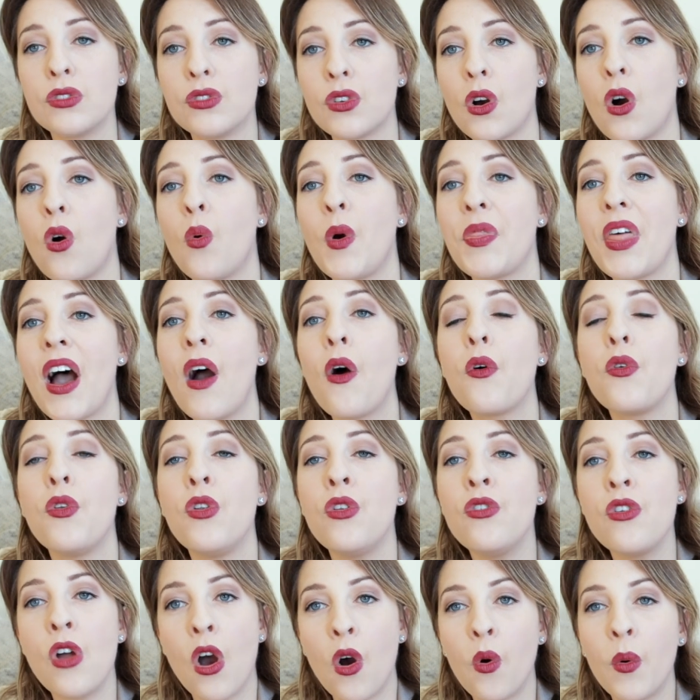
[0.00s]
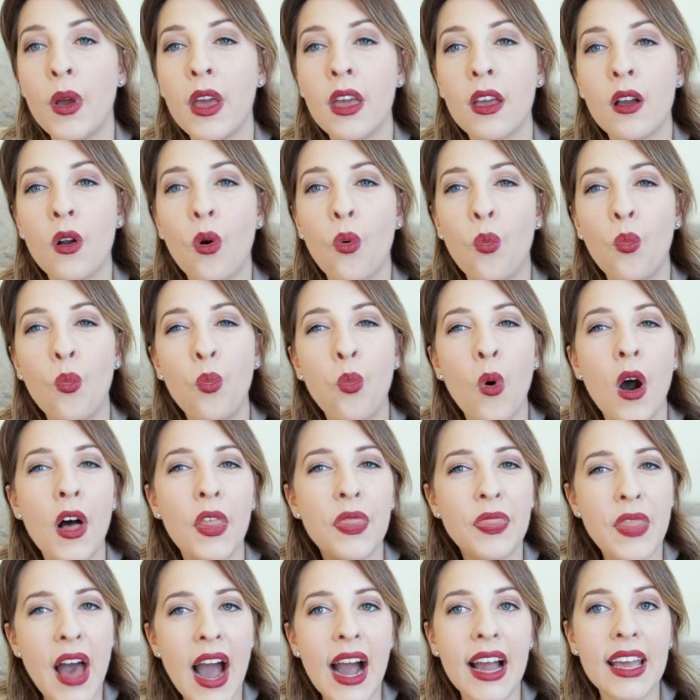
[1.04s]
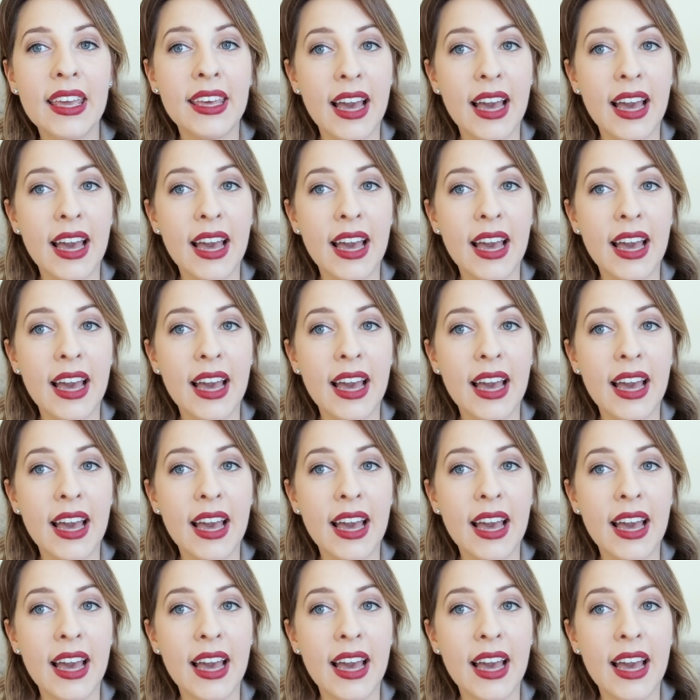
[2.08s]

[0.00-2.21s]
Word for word: So without knowing what that